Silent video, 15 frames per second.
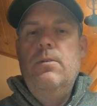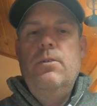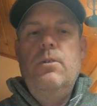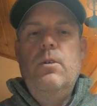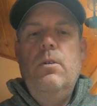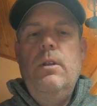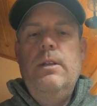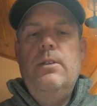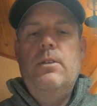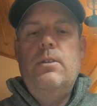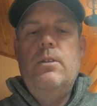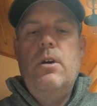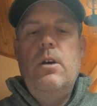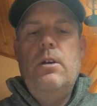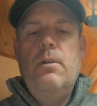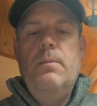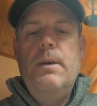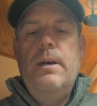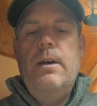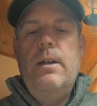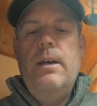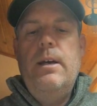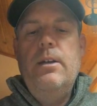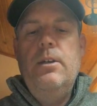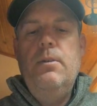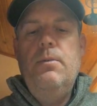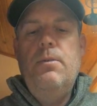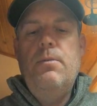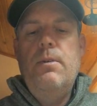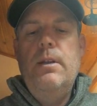So let's talk about how
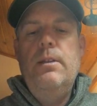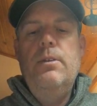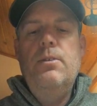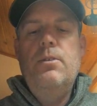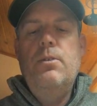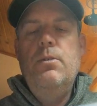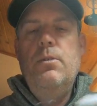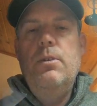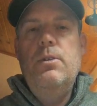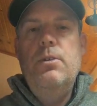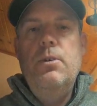you thread this through the